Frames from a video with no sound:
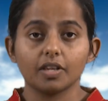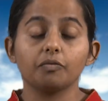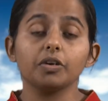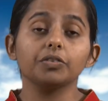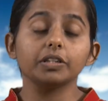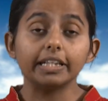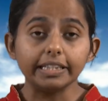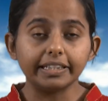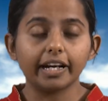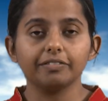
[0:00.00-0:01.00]
We would
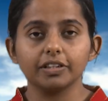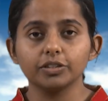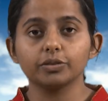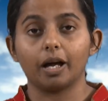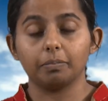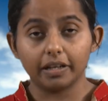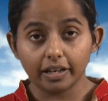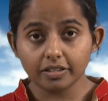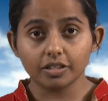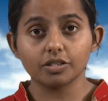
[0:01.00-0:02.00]
then dive into
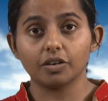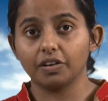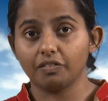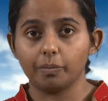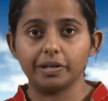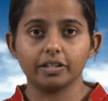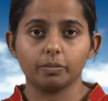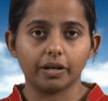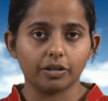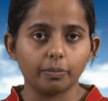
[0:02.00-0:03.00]
applications of environmental
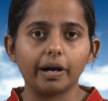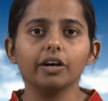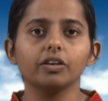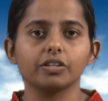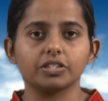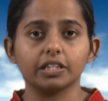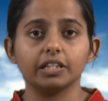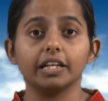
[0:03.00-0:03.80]
microbiology